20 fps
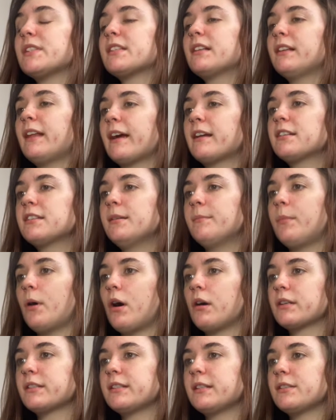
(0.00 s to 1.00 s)
select the
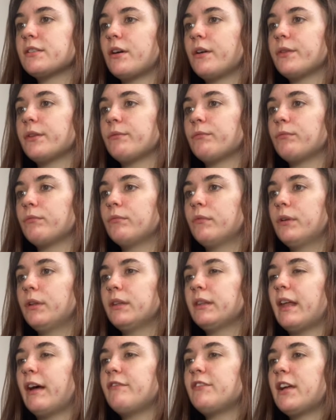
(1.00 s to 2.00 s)
boxes on the
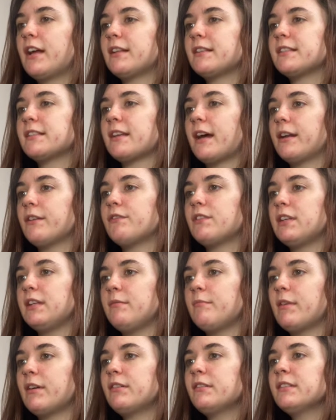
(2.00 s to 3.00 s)
left-hand side of the
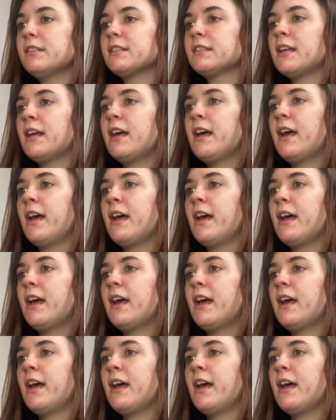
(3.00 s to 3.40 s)
emails,